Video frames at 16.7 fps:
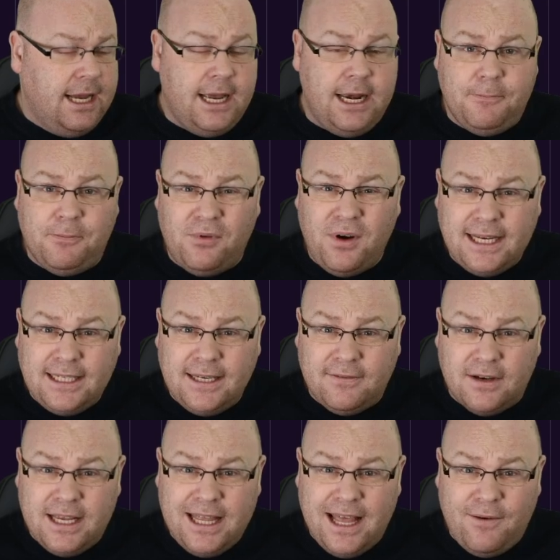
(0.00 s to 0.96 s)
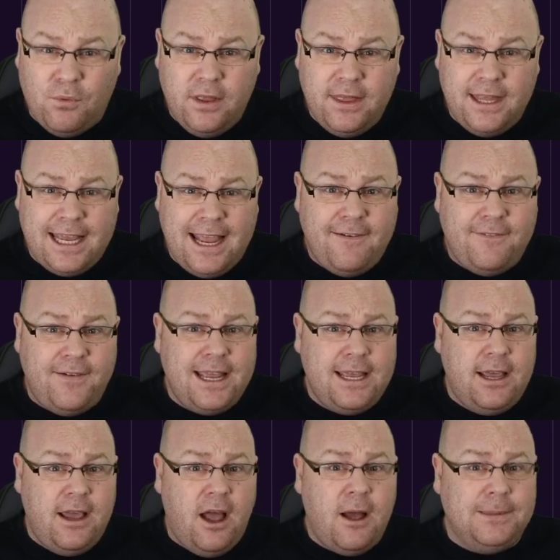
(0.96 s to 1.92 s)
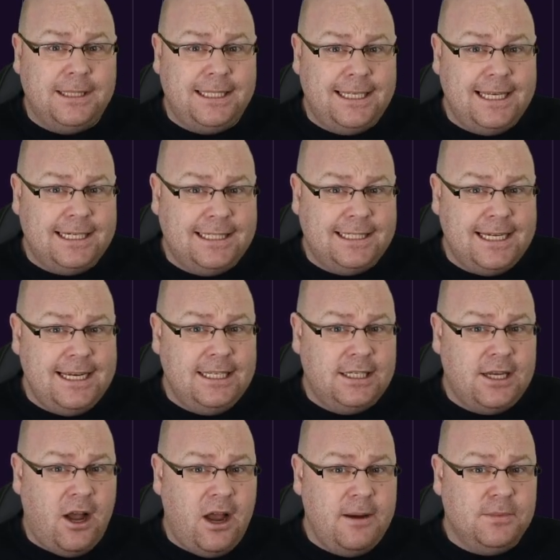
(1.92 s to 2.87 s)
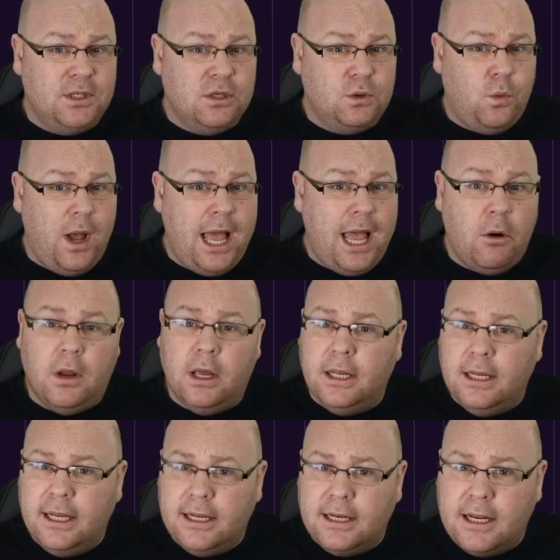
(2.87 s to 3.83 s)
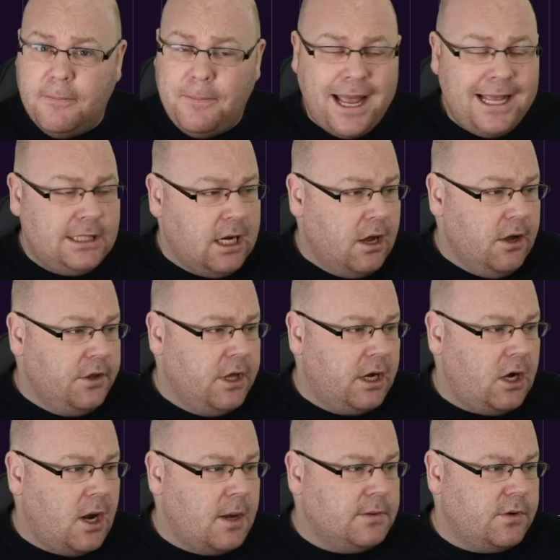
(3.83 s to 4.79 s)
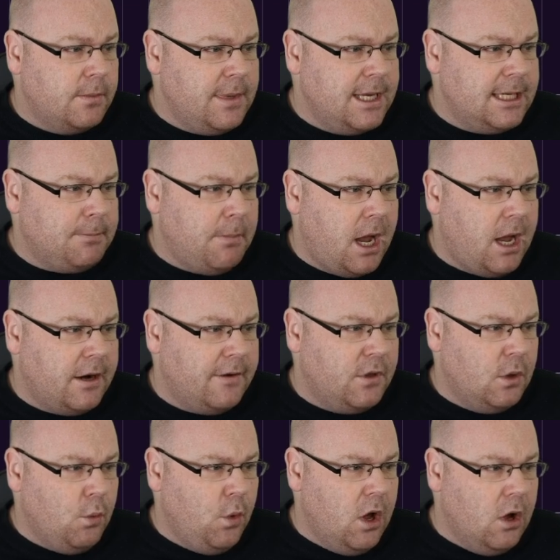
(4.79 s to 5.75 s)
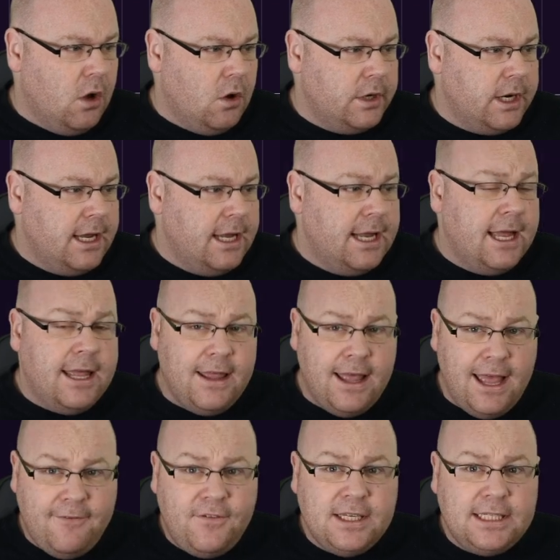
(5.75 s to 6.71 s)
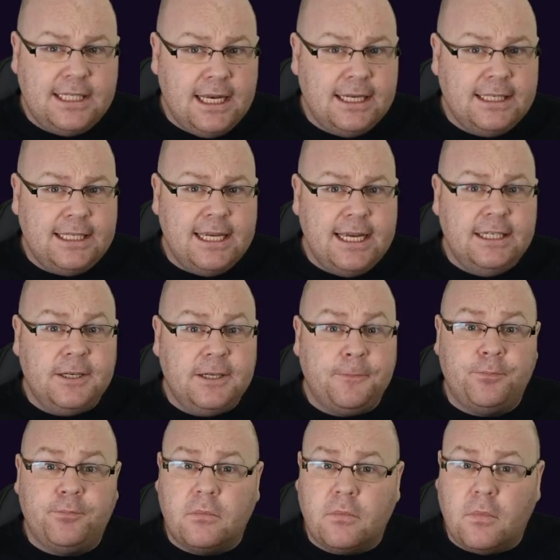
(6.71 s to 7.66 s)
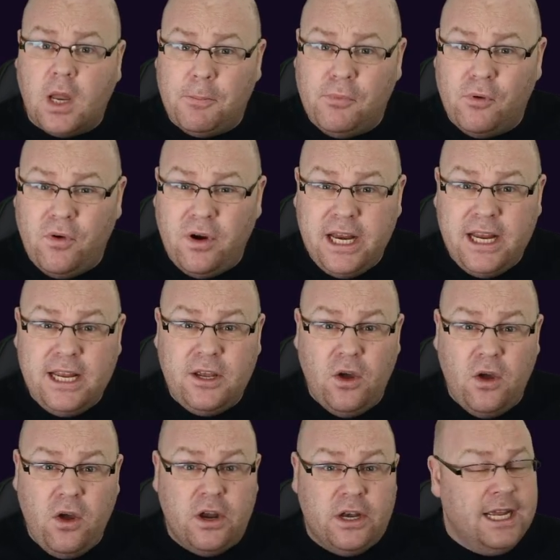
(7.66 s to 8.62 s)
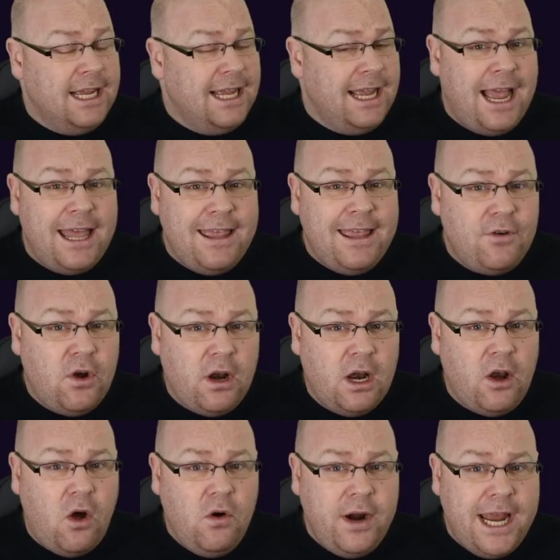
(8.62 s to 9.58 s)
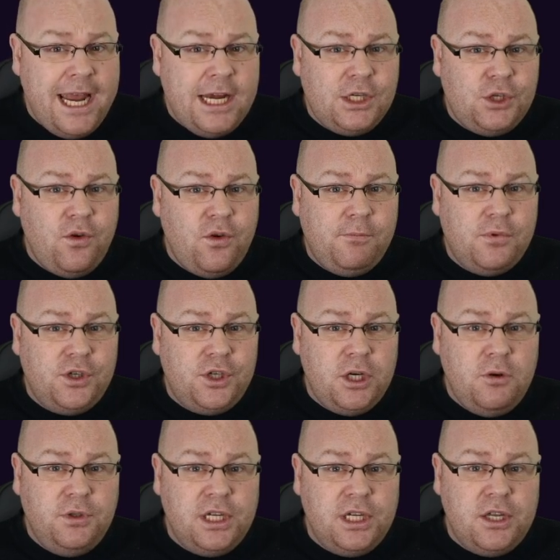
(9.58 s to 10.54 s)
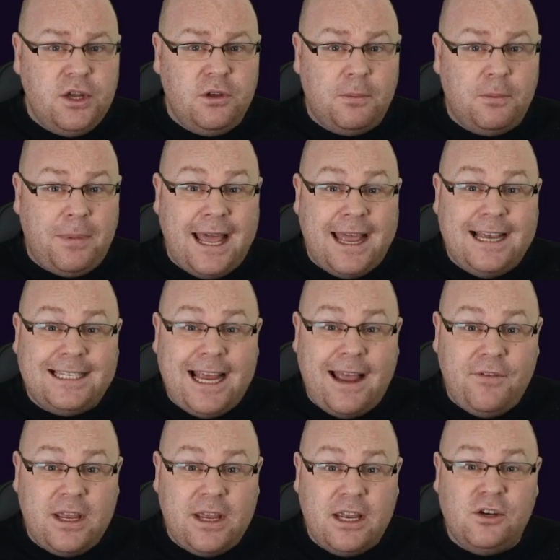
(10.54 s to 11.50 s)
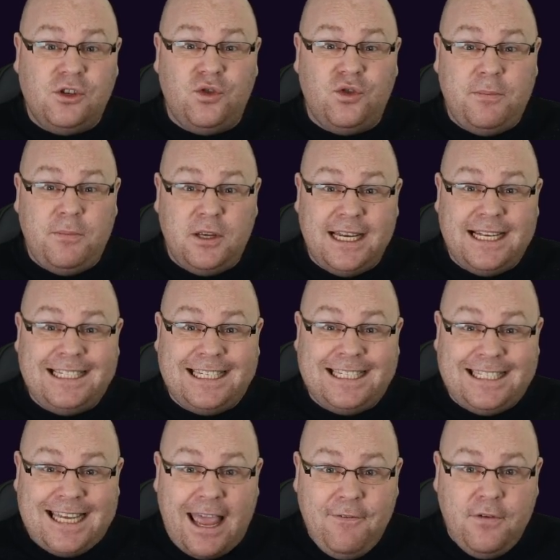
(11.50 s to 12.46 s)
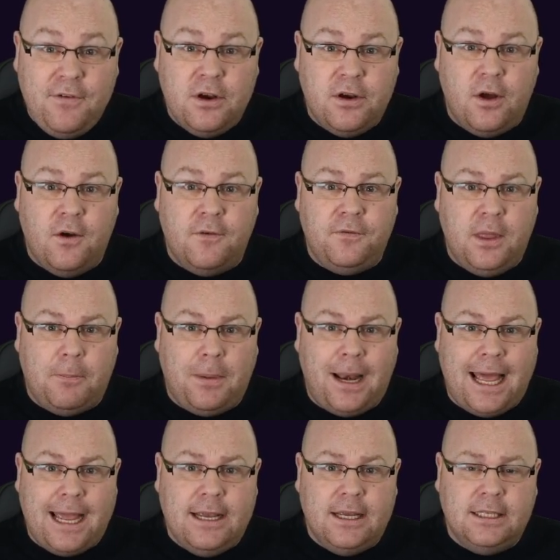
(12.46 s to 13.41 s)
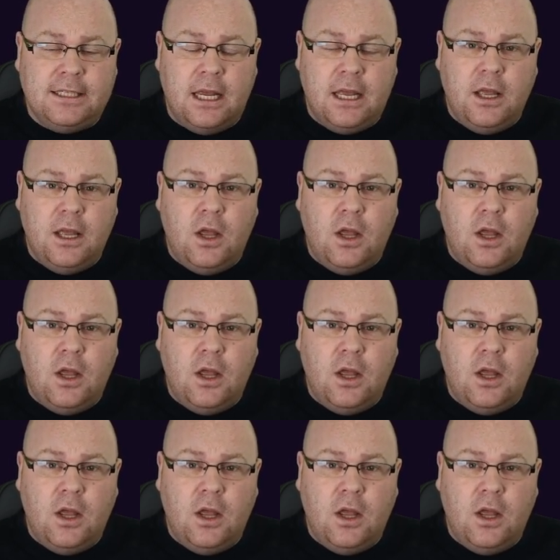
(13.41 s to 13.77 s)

And impressively, they've won the FA Cup 16 times as well. Compared to other clubs from this part of the world, their facilities are pretty good and they've got a long history of producing youth players, having contributed seven of the players